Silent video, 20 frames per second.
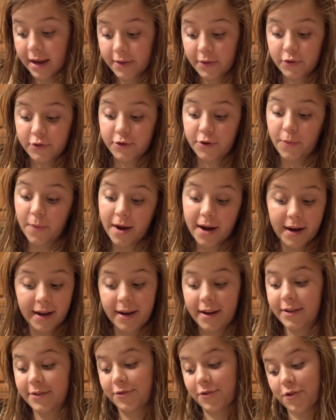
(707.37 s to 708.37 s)
And there's no egg
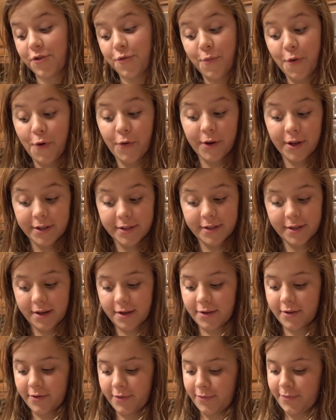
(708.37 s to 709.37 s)
in it, so you won't get
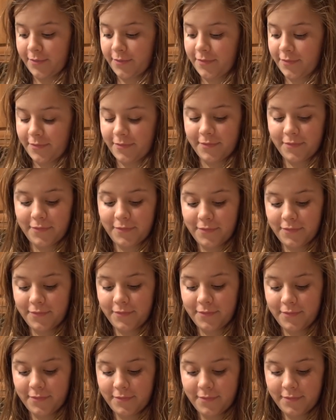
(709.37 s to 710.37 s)
sick. Yeah, we decided
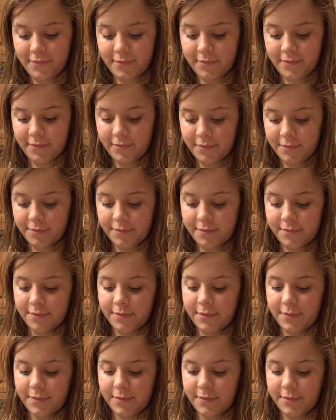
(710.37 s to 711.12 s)
not to add the egg